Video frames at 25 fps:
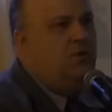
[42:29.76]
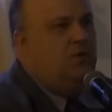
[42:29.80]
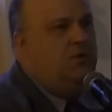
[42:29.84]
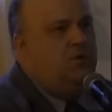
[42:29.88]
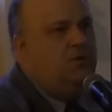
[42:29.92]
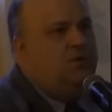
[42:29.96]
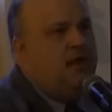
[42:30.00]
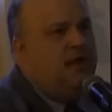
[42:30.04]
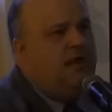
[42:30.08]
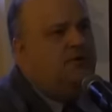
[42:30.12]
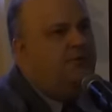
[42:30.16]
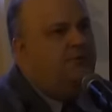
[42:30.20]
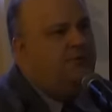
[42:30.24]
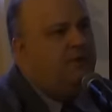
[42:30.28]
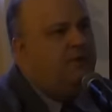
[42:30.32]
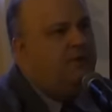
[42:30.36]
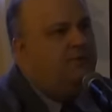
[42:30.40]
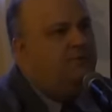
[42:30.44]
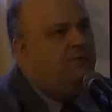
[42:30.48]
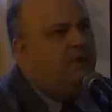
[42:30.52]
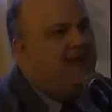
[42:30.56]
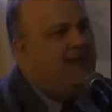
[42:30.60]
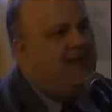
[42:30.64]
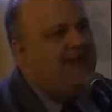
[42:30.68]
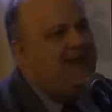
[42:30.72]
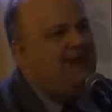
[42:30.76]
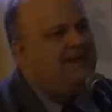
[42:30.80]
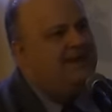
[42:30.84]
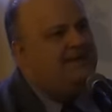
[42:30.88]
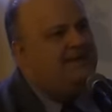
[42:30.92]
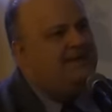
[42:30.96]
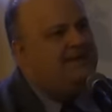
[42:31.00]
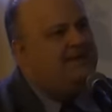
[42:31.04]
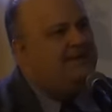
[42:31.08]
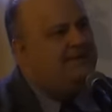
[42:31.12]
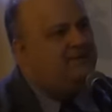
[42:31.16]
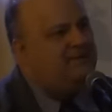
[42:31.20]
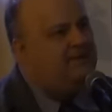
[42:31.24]
where you have
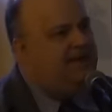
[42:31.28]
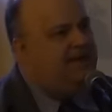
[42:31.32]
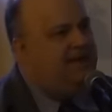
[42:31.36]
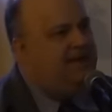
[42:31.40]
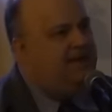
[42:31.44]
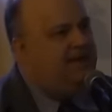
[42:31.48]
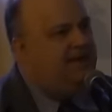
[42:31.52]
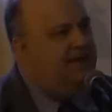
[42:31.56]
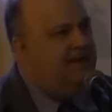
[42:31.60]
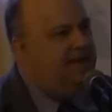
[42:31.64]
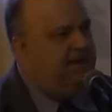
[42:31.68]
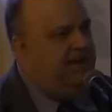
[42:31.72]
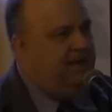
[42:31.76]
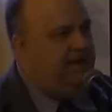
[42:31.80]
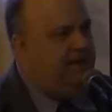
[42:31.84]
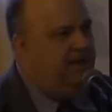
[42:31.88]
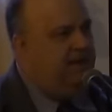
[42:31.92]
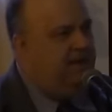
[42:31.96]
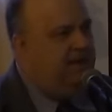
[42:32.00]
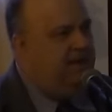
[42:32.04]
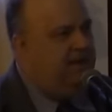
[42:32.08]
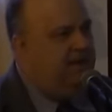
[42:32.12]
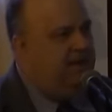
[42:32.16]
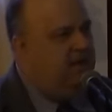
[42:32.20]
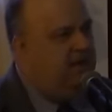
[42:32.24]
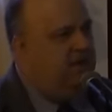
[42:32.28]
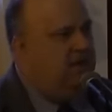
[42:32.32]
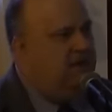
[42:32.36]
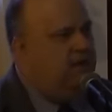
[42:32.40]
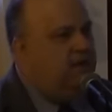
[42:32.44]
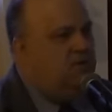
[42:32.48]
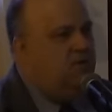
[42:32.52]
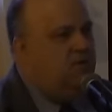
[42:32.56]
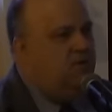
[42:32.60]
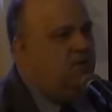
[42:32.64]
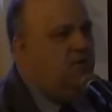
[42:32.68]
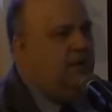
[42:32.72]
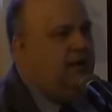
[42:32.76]
repetitive DNA.
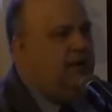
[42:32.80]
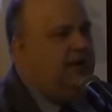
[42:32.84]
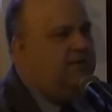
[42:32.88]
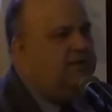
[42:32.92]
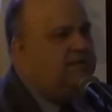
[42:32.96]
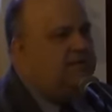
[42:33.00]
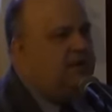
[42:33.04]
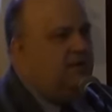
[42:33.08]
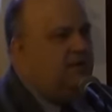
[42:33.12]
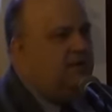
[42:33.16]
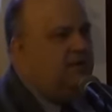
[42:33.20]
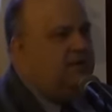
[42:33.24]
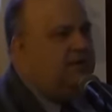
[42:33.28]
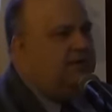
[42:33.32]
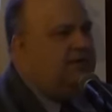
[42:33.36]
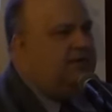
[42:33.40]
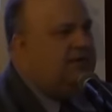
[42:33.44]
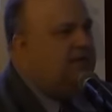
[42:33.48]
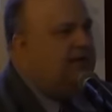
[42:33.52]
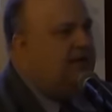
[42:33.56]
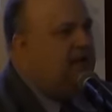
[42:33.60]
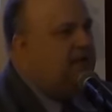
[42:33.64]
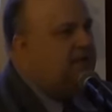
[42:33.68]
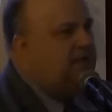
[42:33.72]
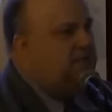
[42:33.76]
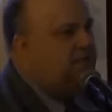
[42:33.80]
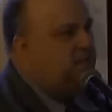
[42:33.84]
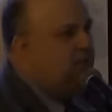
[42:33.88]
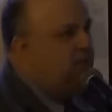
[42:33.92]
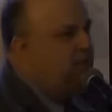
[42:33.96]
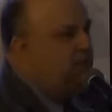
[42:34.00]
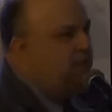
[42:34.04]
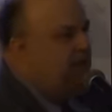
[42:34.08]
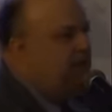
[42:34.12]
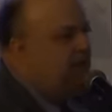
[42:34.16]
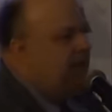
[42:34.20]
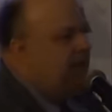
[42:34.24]
And so in this case, we're